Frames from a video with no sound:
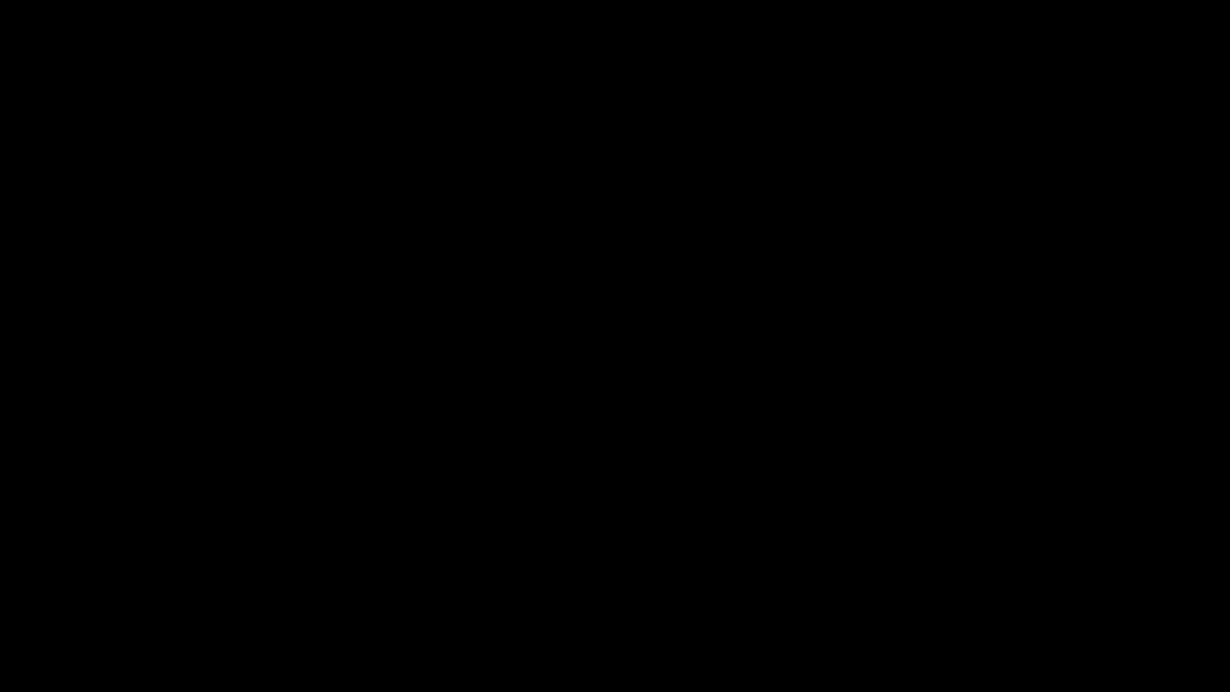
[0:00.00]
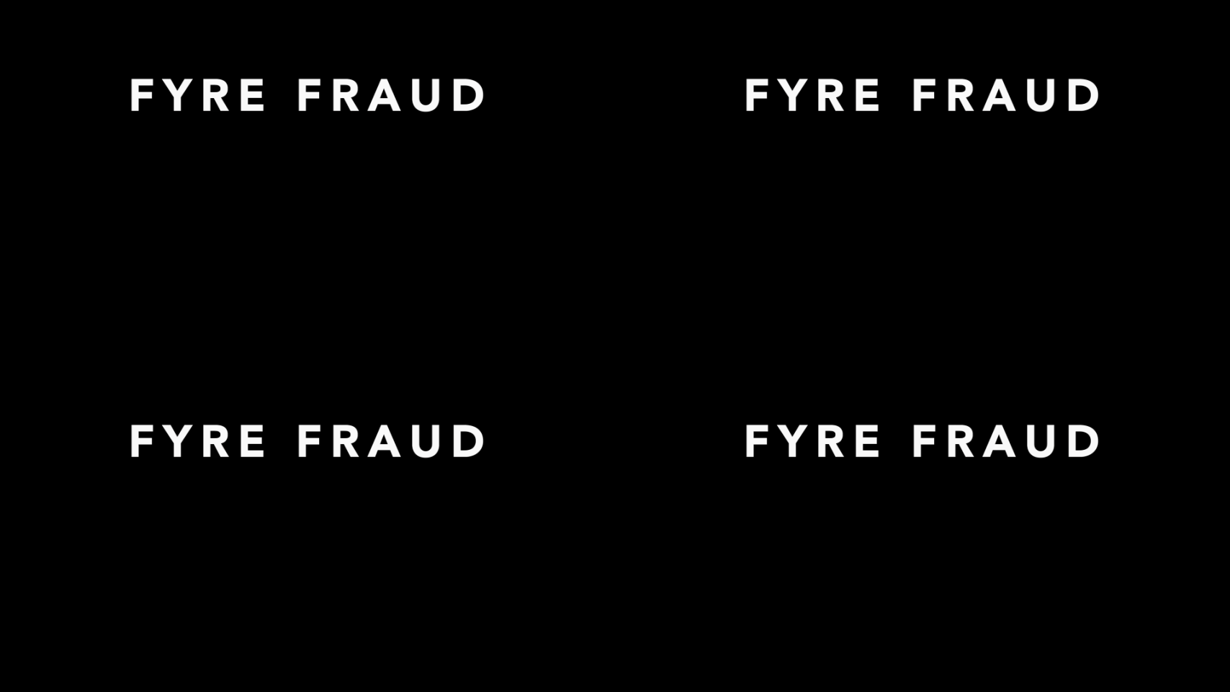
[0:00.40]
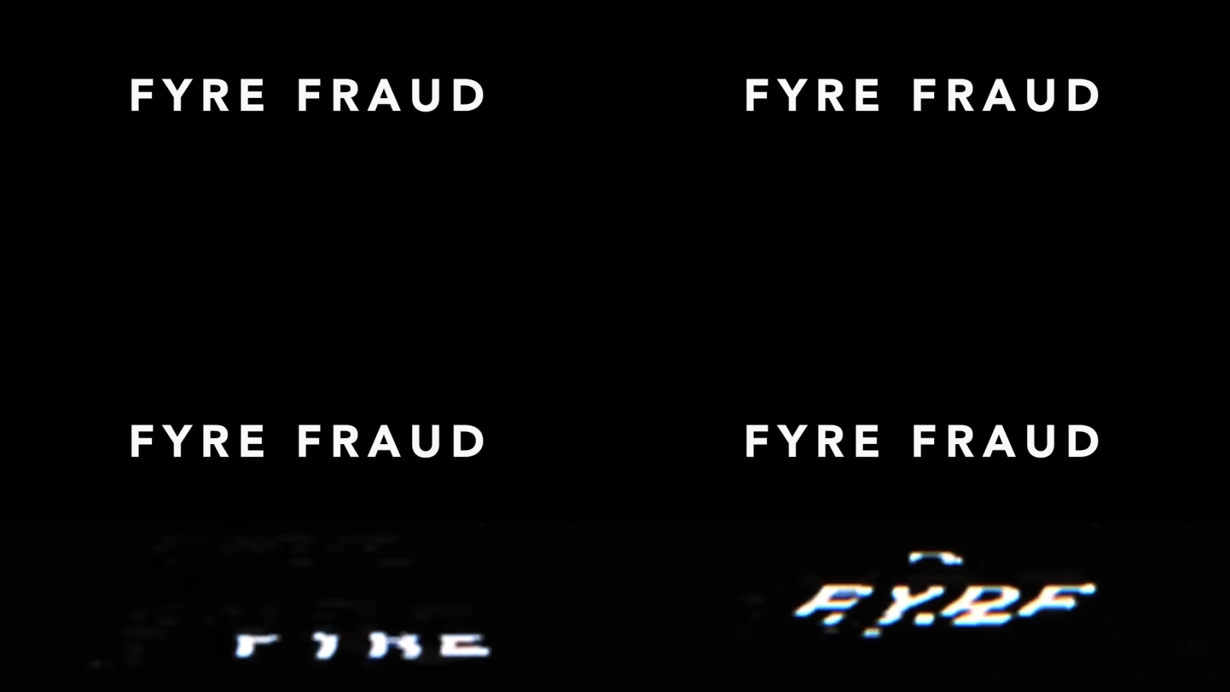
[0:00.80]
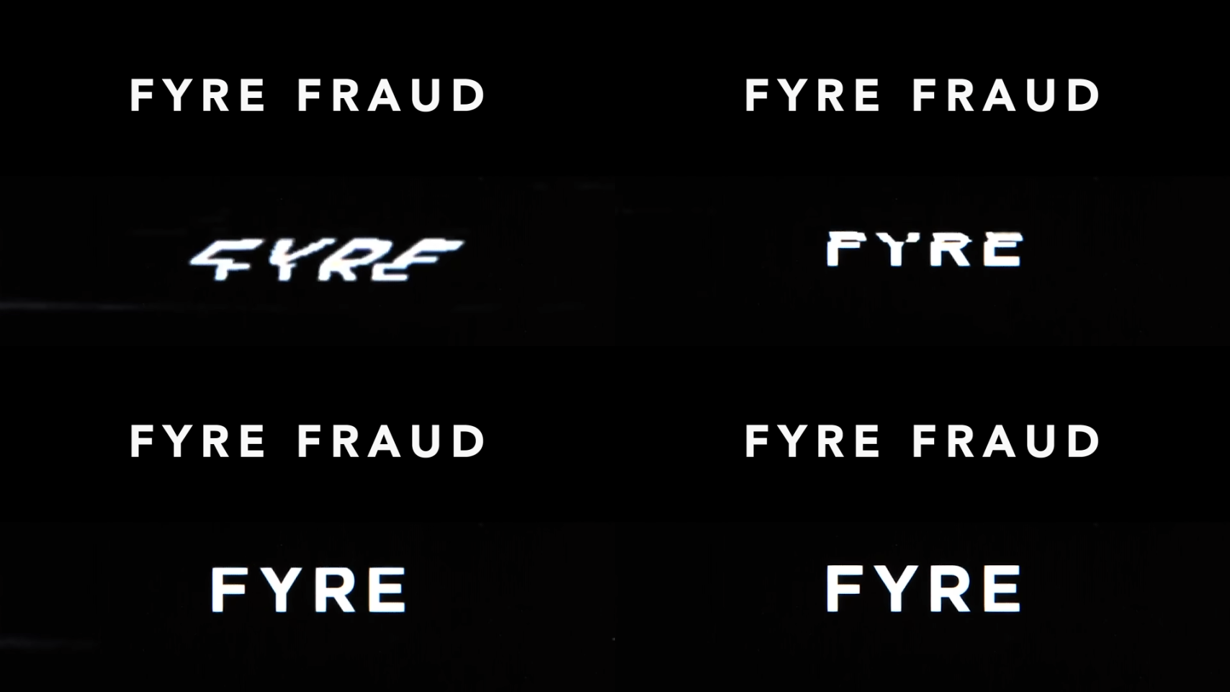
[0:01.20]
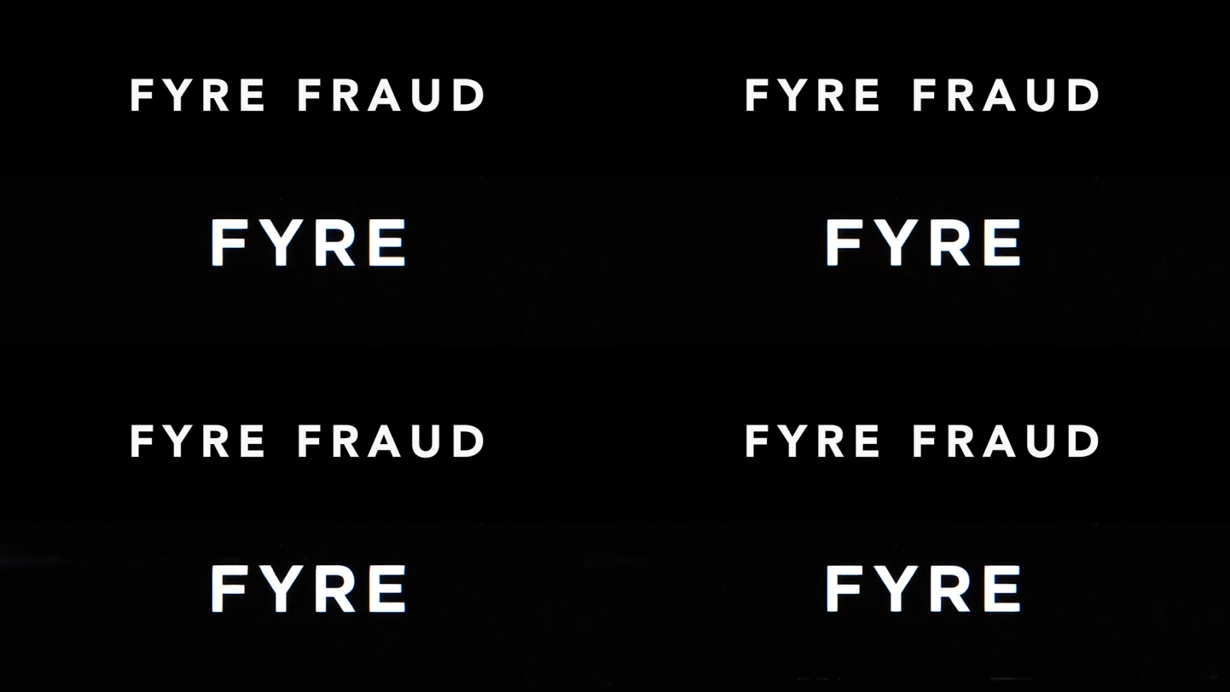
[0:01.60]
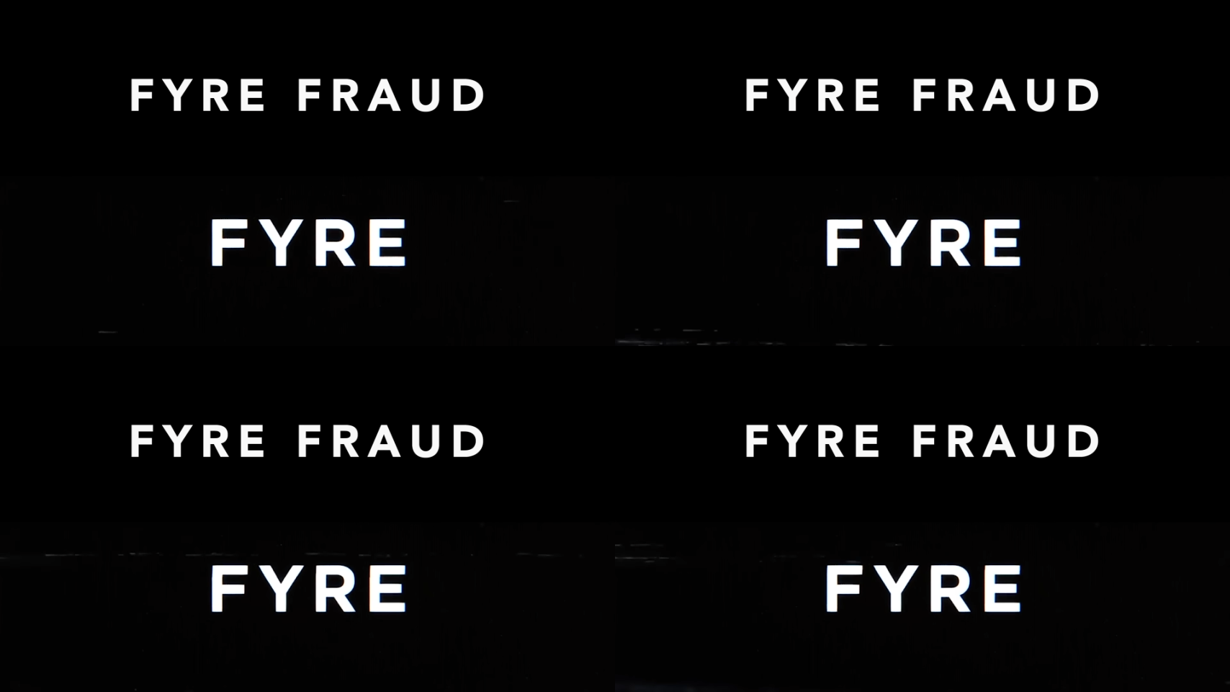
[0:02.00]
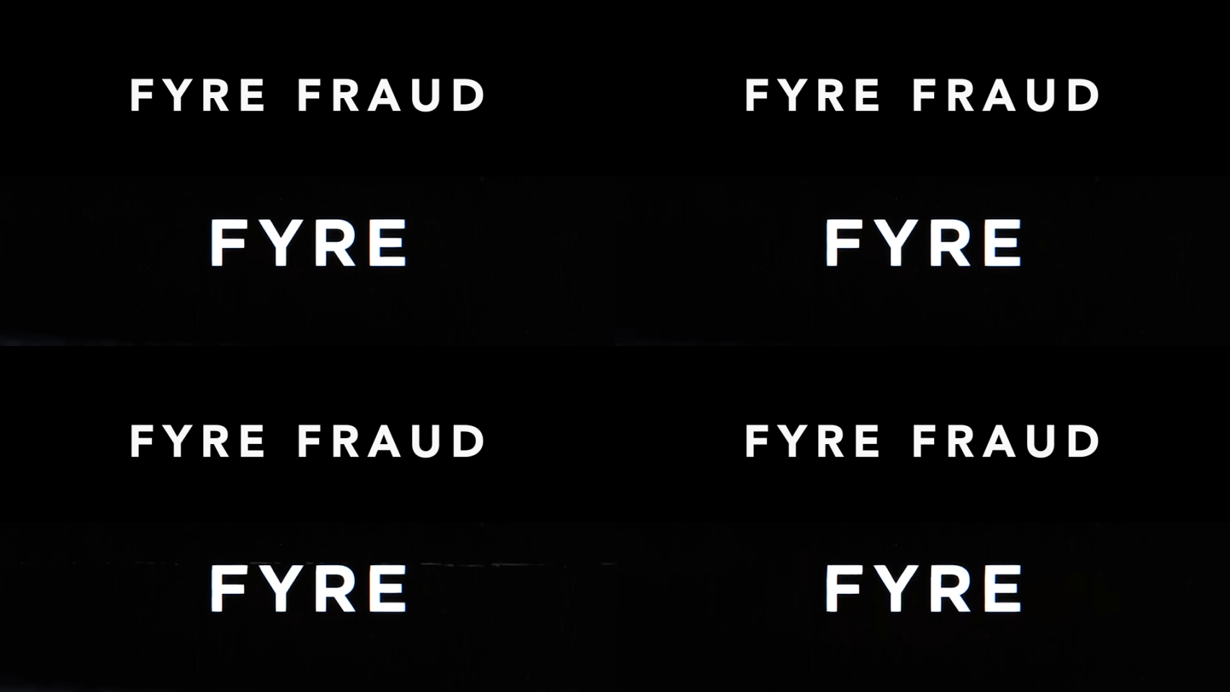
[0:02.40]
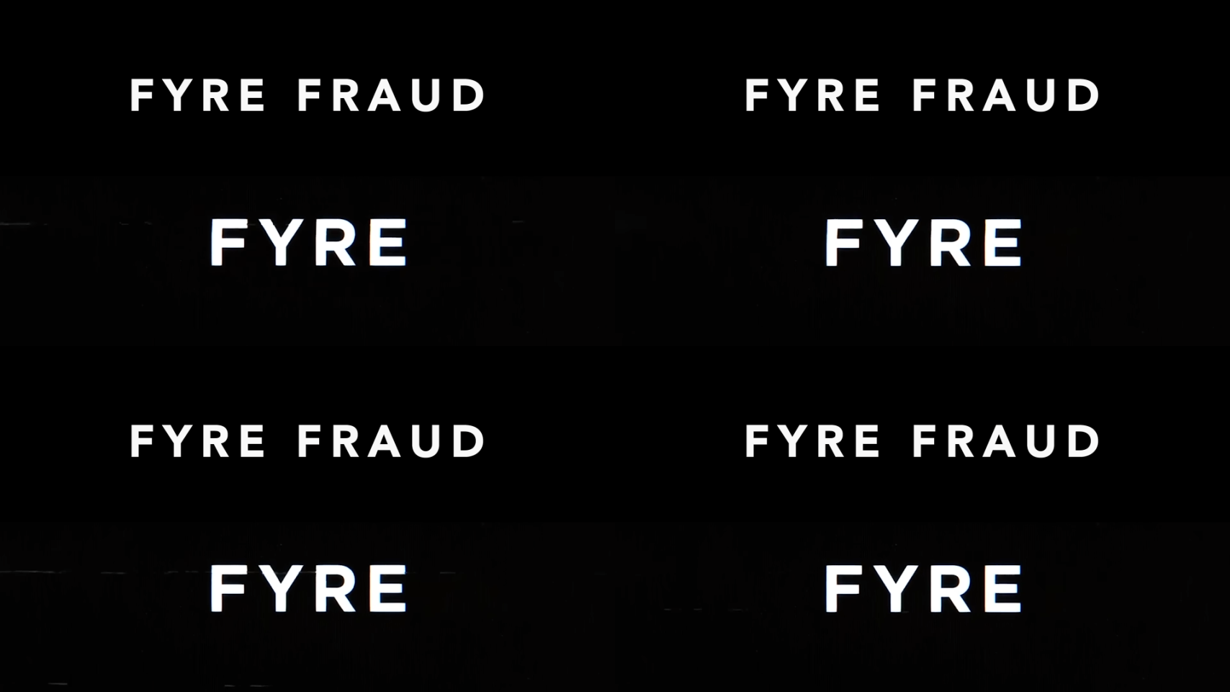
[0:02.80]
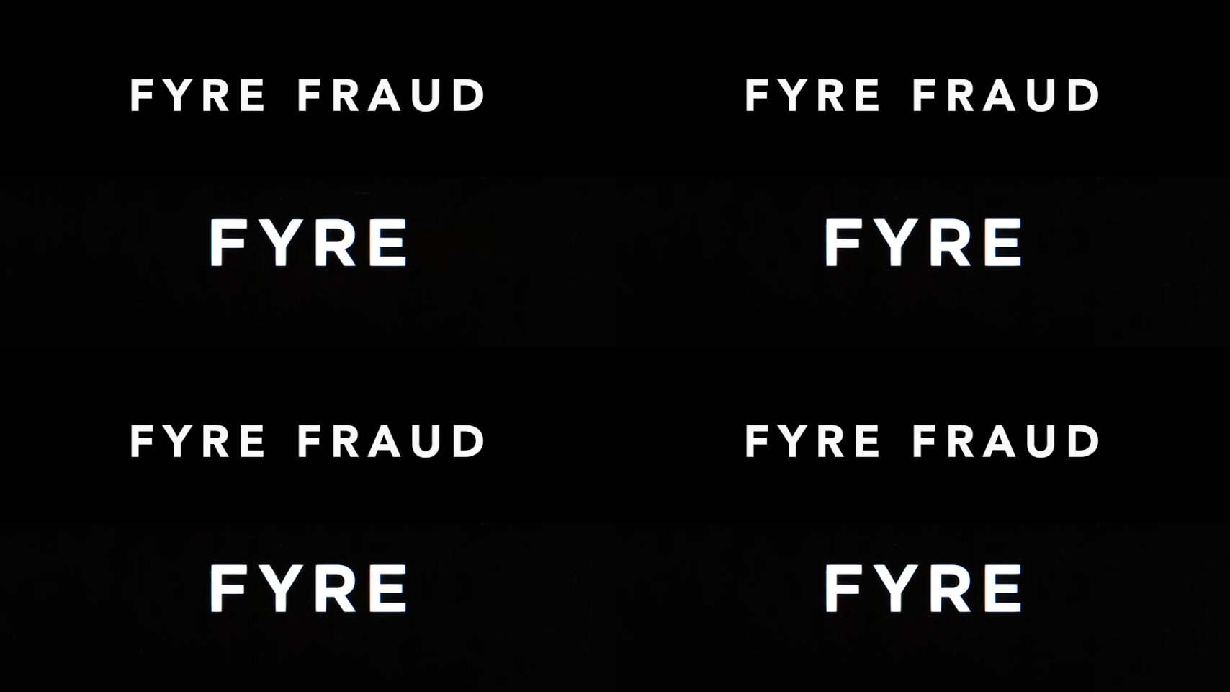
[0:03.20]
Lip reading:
Nobody's mouth can be seen.